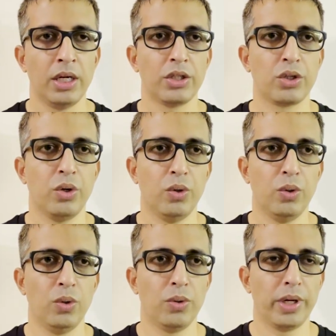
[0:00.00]

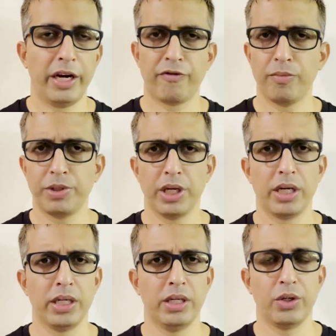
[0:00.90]
So right from
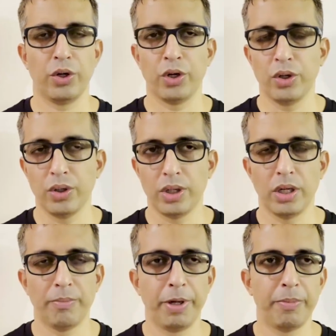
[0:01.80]
children
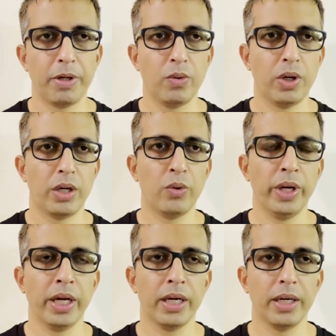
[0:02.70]
to people who are
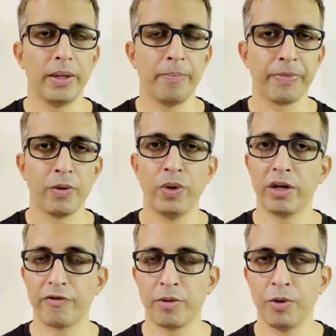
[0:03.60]
doing
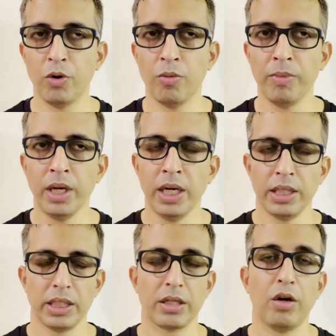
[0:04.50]
work from home,
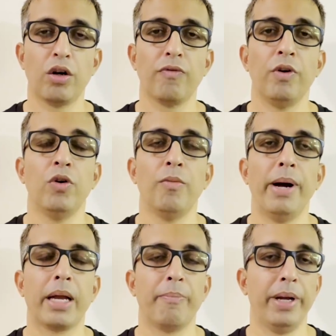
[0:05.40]
there's a lot of lower
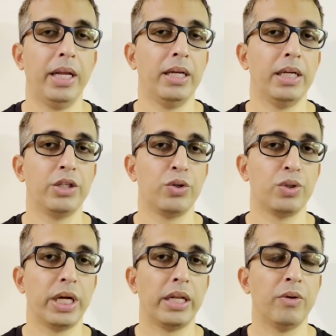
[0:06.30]
back pain
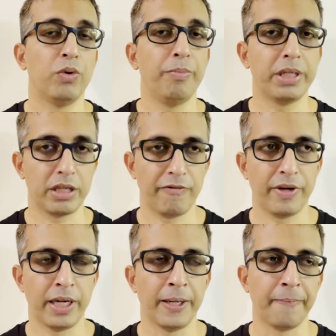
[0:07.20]
issues that they would be
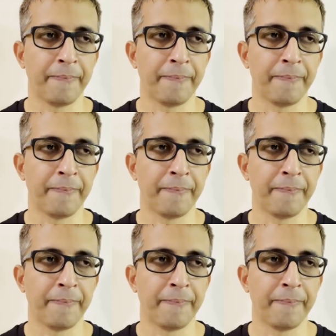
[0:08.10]
suffering.